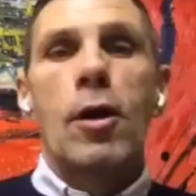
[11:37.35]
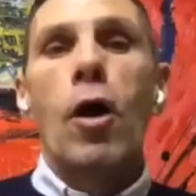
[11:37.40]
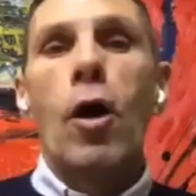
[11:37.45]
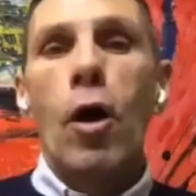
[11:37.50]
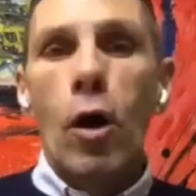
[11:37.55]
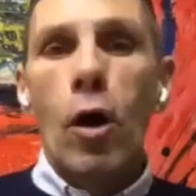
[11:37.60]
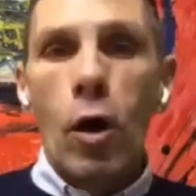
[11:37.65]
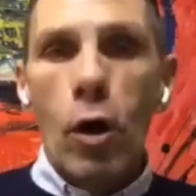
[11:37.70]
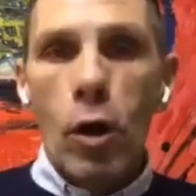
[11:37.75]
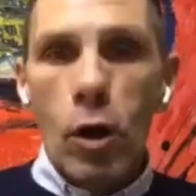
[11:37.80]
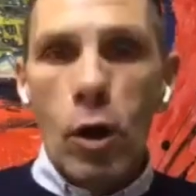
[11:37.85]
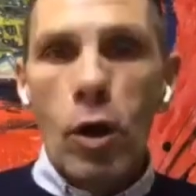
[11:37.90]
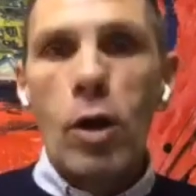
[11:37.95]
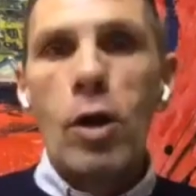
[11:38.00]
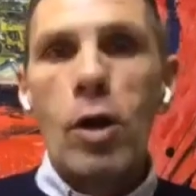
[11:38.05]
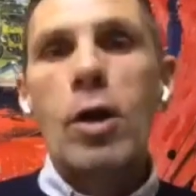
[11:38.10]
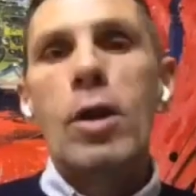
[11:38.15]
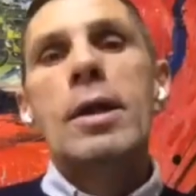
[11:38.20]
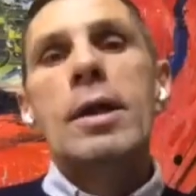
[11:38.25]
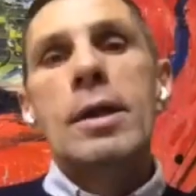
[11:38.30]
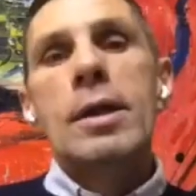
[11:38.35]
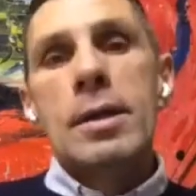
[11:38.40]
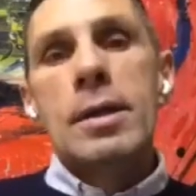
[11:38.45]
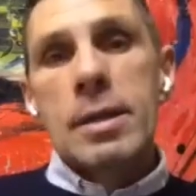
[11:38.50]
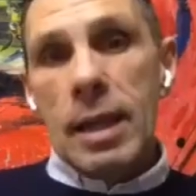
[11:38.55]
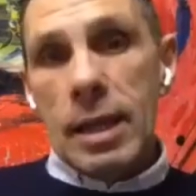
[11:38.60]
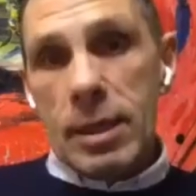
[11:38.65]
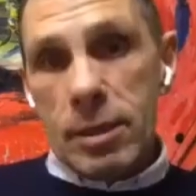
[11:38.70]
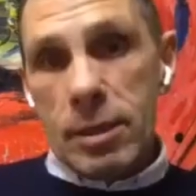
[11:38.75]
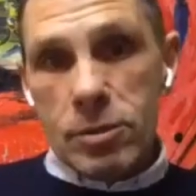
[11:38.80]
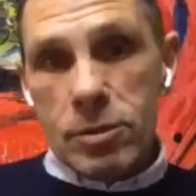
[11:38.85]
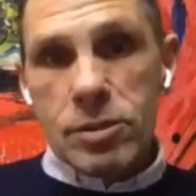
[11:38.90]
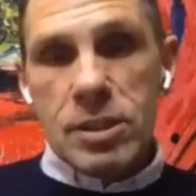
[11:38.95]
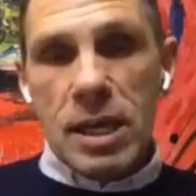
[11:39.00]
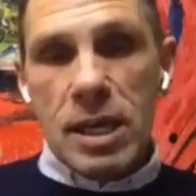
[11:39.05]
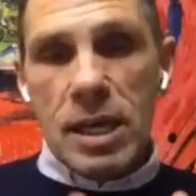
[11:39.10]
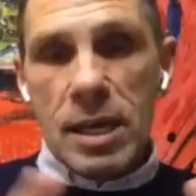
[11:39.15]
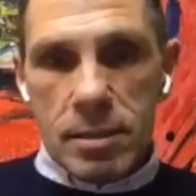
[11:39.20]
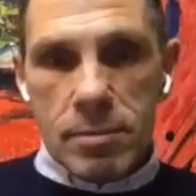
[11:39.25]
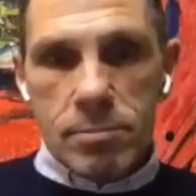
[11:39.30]
whole, like you
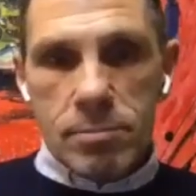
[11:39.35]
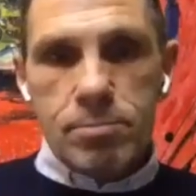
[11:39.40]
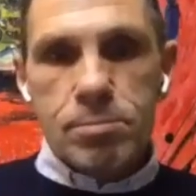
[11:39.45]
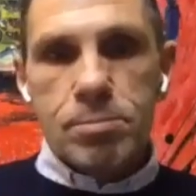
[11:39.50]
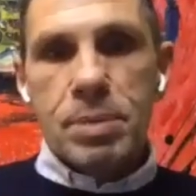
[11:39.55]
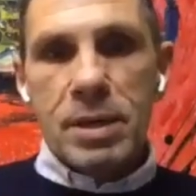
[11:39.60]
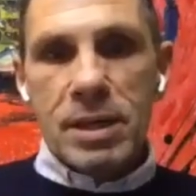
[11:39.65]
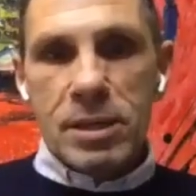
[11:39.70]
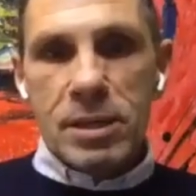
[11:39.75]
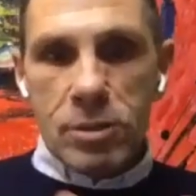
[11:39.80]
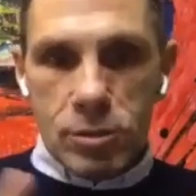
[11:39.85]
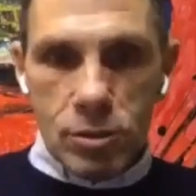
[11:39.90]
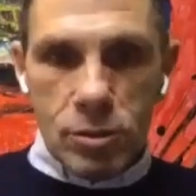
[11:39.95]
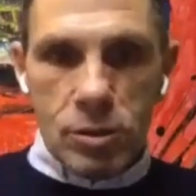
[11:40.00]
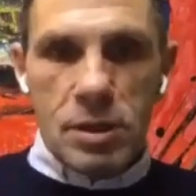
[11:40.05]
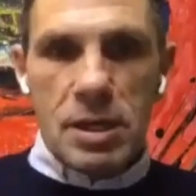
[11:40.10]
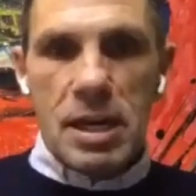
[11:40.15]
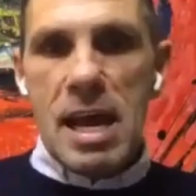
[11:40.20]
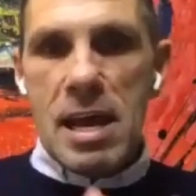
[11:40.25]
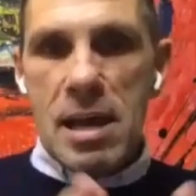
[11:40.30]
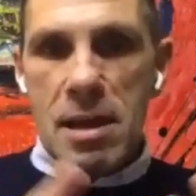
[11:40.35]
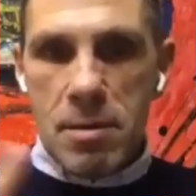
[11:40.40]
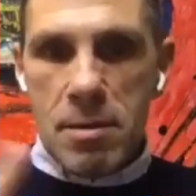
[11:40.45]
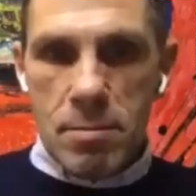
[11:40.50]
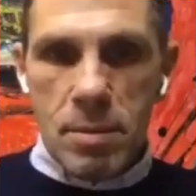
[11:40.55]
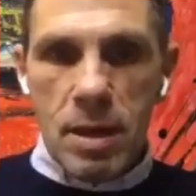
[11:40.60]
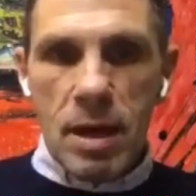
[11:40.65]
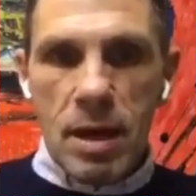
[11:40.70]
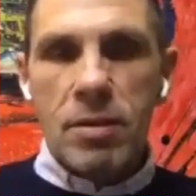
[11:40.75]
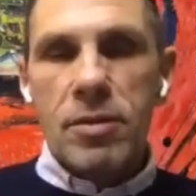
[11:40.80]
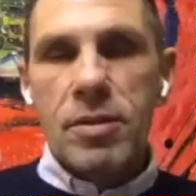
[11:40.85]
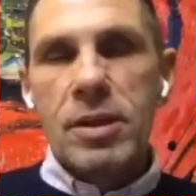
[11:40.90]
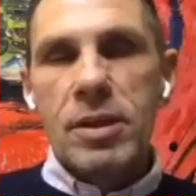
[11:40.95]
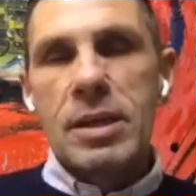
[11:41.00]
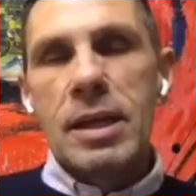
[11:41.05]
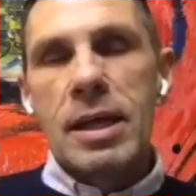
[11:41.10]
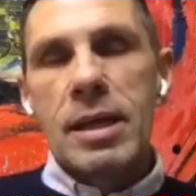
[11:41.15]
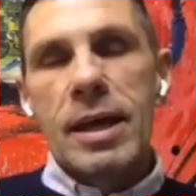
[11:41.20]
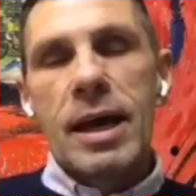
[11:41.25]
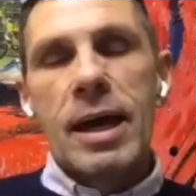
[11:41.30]
say, person name and things
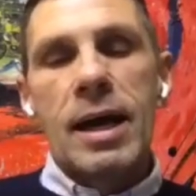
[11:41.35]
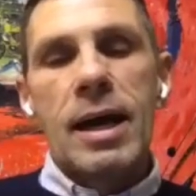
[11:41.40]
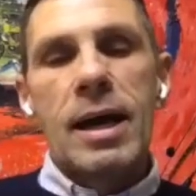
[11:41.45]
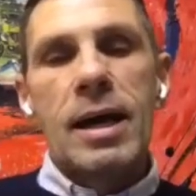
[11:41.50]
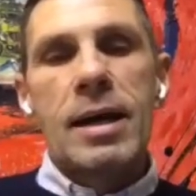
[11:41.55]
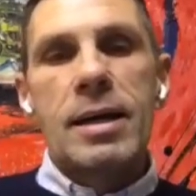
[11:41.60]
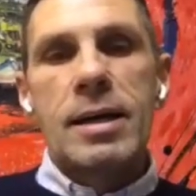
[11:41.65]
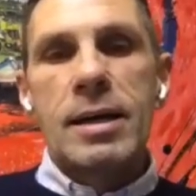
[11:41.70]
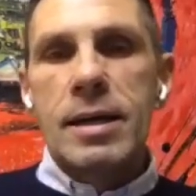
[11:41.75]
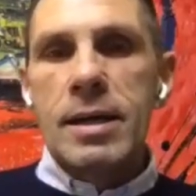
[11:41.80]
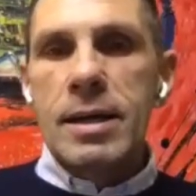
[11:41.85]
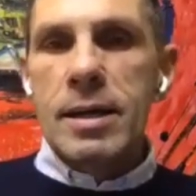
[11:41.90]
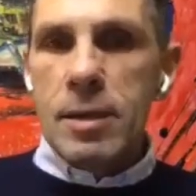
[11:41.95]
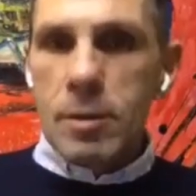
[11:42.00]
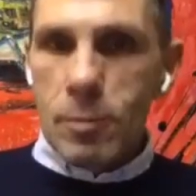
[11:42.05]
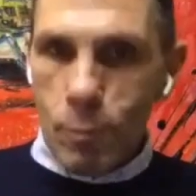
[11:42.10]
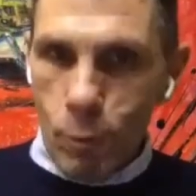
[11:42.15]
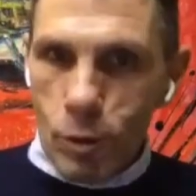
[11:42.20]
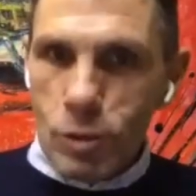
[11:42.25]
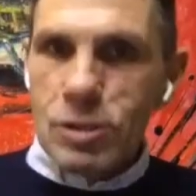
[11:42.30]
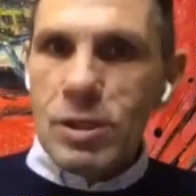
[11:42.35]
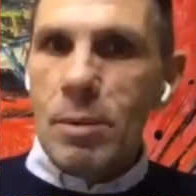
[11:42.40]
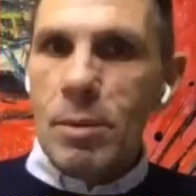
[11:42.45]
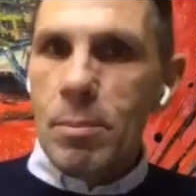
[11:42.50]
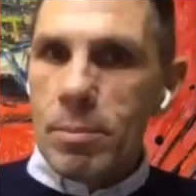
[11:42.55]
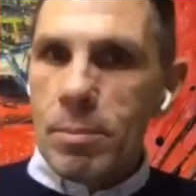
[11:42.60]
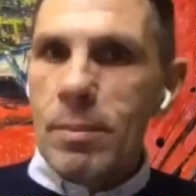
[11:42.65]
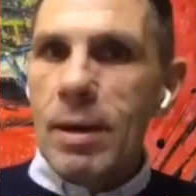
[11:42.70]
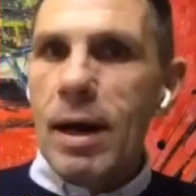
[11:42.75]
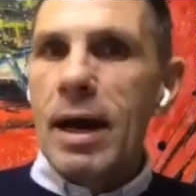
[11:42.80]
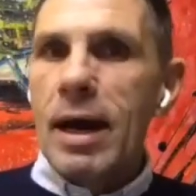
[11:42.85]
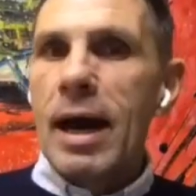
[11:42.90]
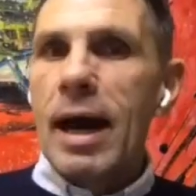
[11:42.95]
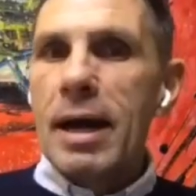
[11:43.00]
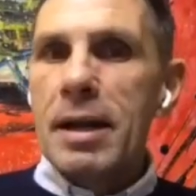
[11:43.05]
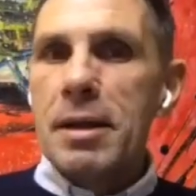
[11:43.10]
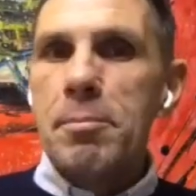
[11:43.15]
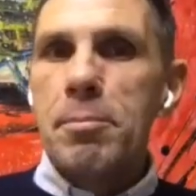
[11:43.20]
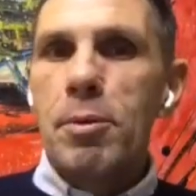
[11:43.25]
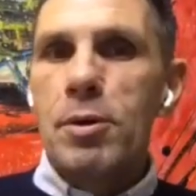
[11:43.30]
like that, it was
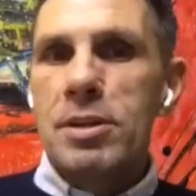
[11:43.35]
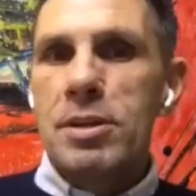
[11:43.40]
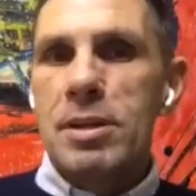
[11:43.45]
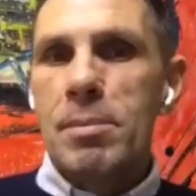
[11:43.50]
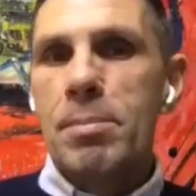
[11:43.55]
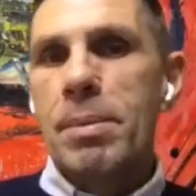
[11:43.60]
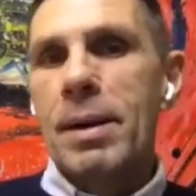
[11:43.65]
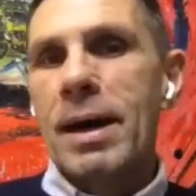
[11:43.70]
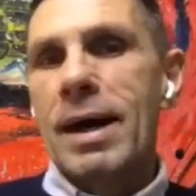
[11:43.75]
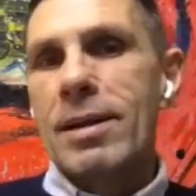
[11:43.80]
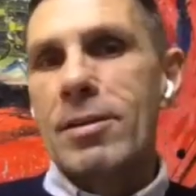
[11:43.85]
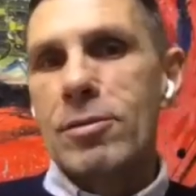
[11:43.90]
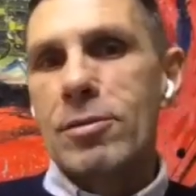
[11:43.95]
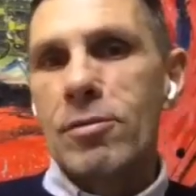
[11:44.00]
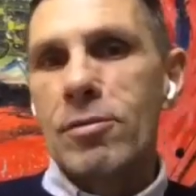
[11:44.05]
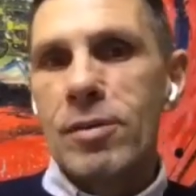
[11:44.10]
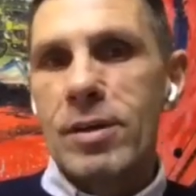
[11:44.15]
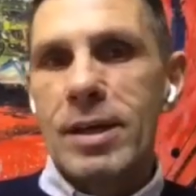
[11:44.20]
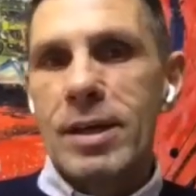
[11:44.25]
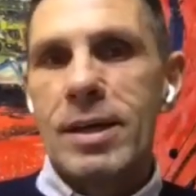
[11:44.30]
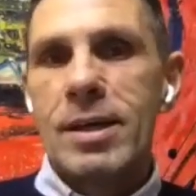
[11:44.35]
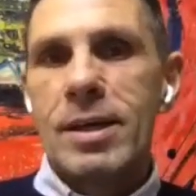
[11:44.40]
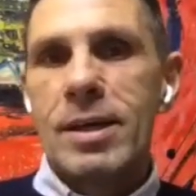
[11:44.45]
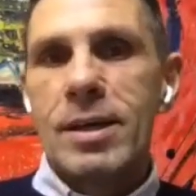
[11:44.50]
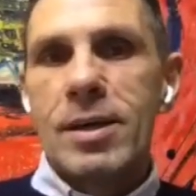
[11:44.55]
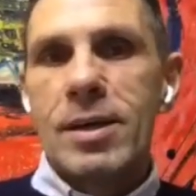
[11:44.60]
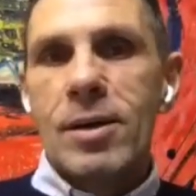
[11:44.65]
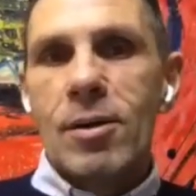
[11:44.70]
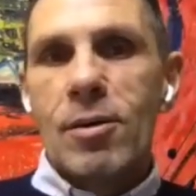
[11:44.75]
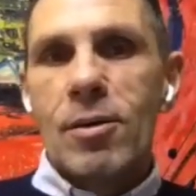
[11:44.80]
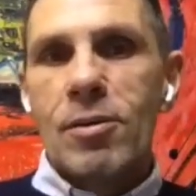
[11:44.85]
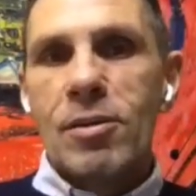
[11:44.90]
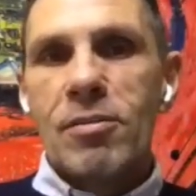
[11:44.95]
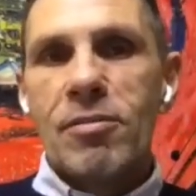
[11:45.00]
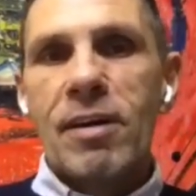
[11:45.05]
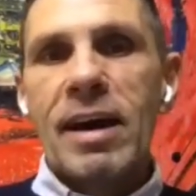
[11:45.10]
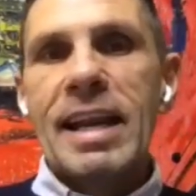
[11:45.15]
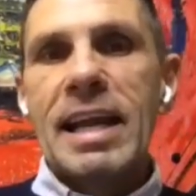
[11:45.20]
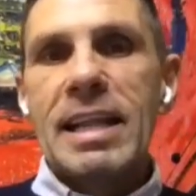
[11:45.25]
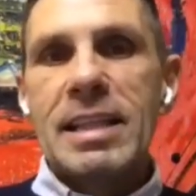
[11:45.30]
an important part of the
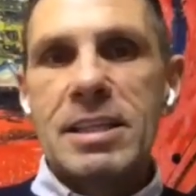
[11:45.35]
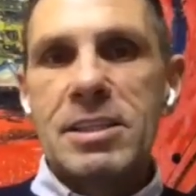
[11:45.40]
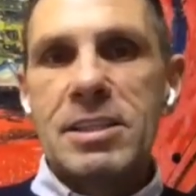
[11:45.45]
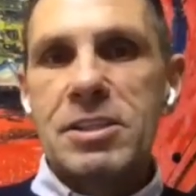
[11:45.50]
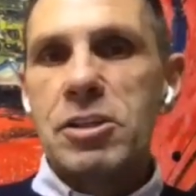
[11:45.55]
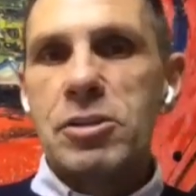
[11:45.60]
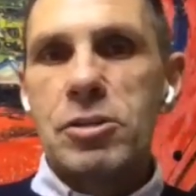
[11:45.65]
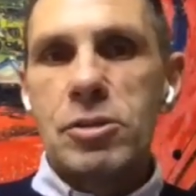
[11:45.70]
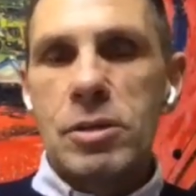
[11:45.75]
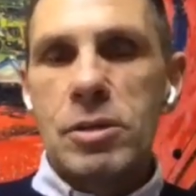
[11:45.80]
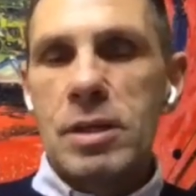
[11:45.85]
final decision.